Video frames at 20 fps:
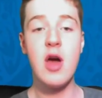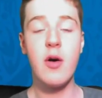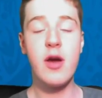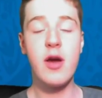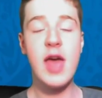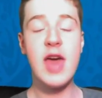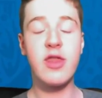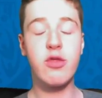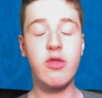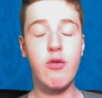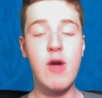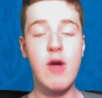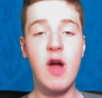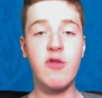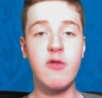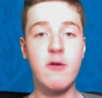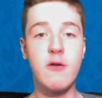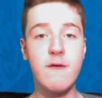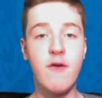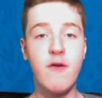We hit
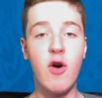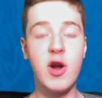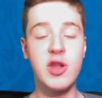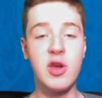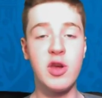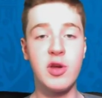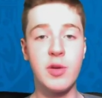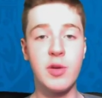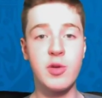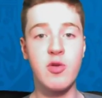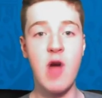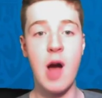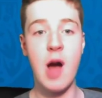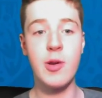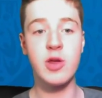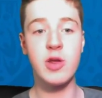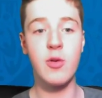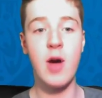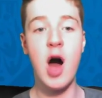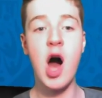342
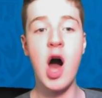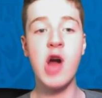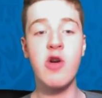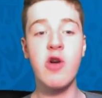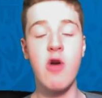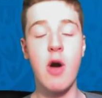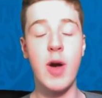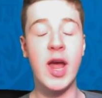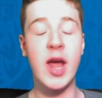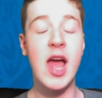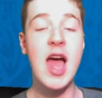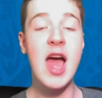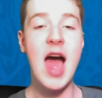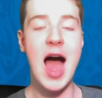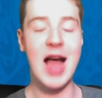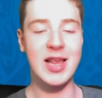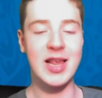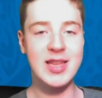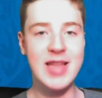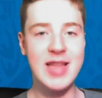subscribers, so we are growing
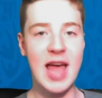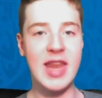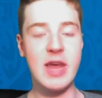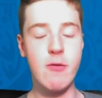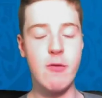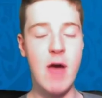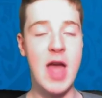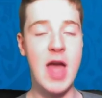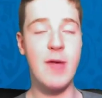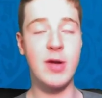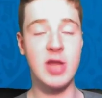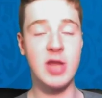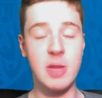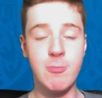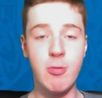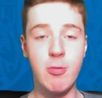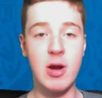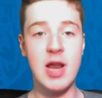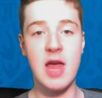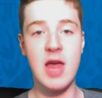at a steady rate, which is
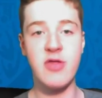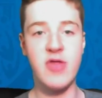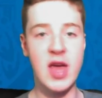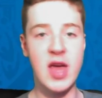brilliant.